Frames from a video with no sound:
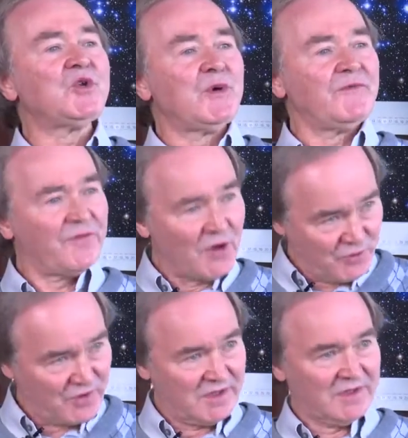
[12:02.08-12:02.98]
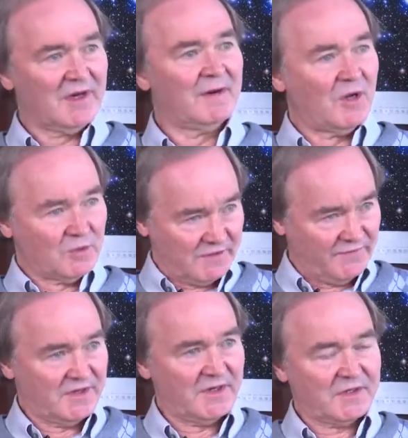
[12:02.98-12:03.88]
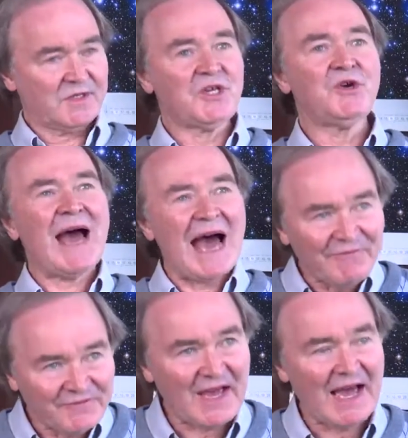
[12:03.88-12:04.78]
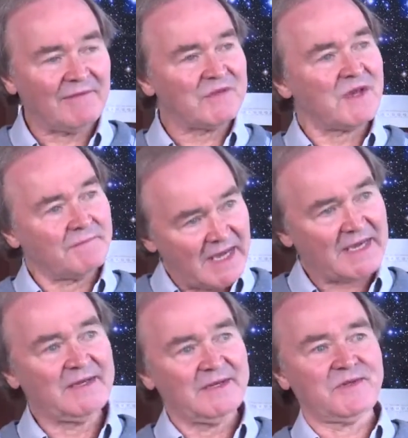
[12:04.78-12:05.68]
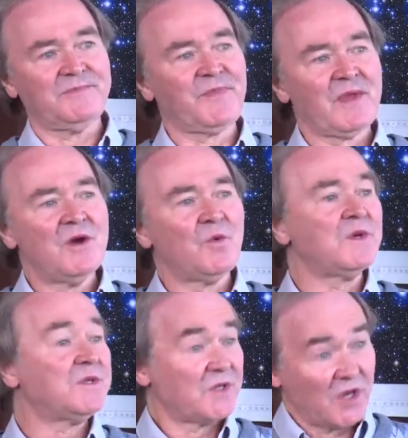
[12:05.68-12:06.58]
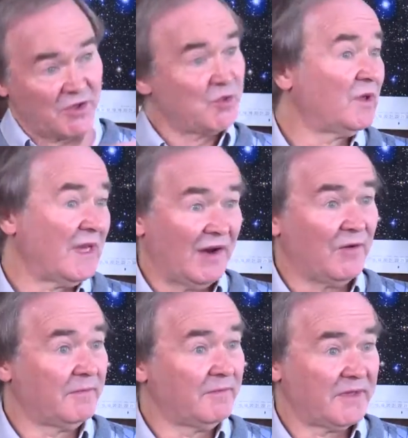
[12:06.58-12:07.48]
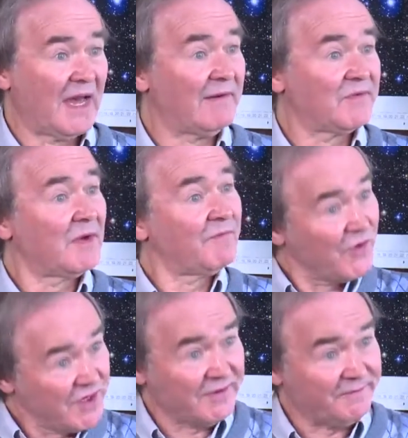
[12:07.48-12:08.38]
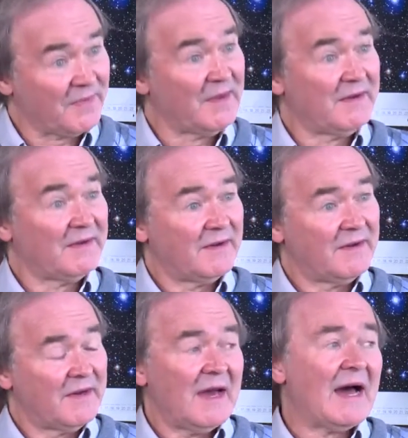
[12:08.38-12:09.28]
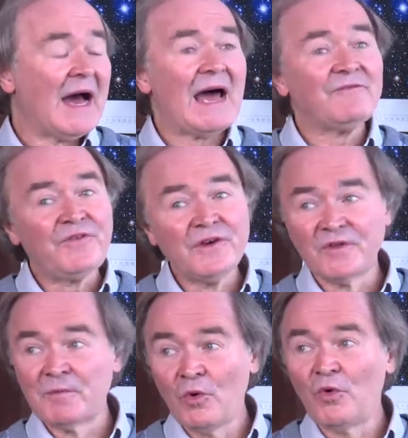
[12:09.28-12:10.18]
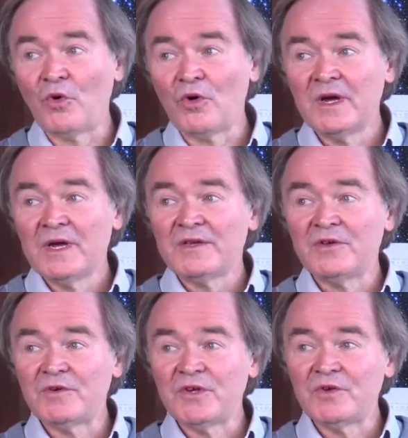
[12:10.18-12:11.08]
to invoke a multiverse, you have to have some mechanism which is going to allow them to have some freedom. Mm-hmm. And furthermore, you